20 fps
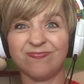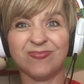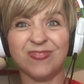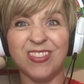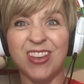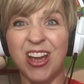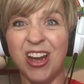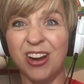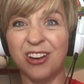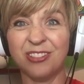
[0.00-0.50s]

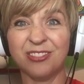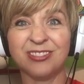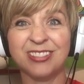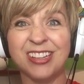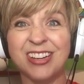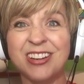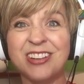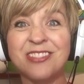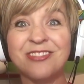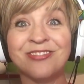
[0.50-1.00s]
No.
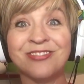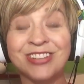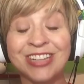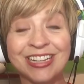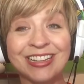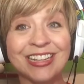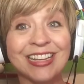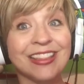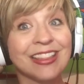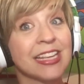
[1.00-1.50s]

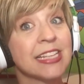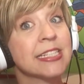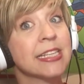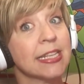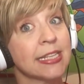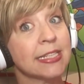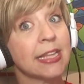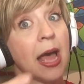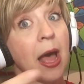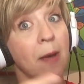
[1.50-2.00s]
Really, this
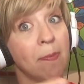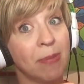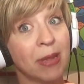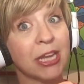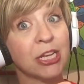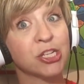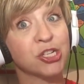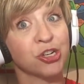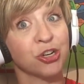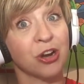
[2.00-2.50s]
is a
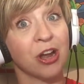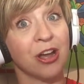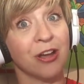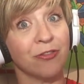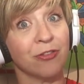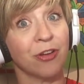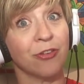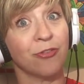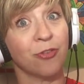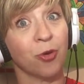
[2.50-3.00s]
picture
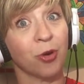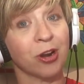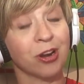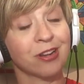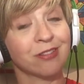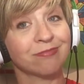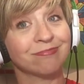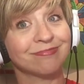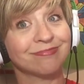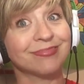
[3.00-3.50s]
of a
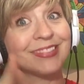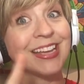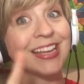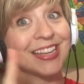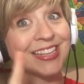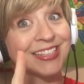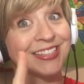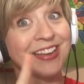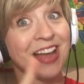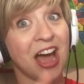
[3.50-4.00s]
fork.
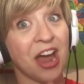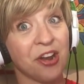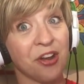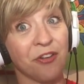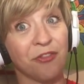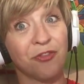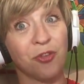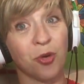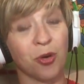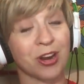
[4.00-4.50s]
It is not a
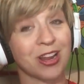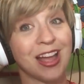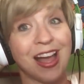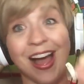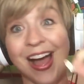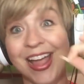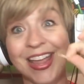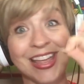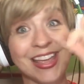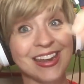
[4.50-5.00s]
fork.
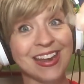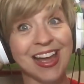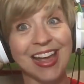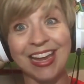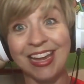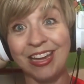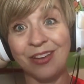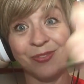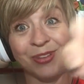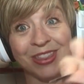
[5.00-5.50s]
I cannot
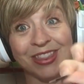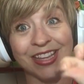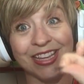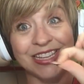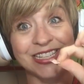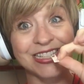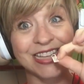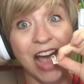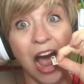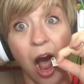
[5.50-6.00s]
eat with
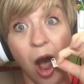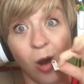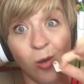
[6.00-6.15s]
this.